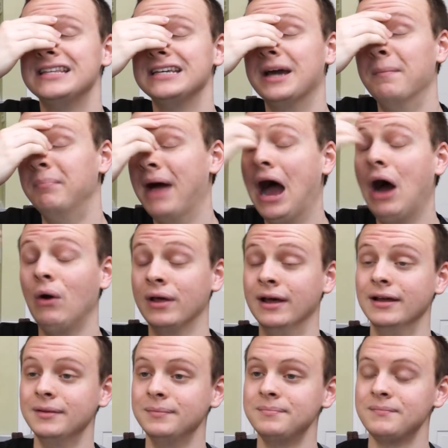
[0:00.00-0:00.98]
thing about
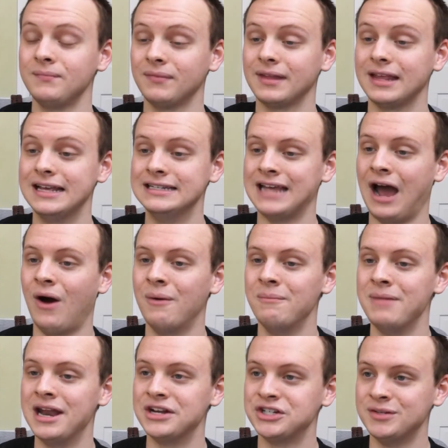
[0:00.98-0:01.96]
it is how it
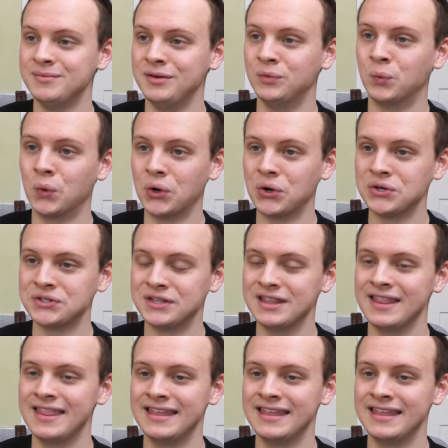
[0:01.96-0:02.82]
managed to be worse than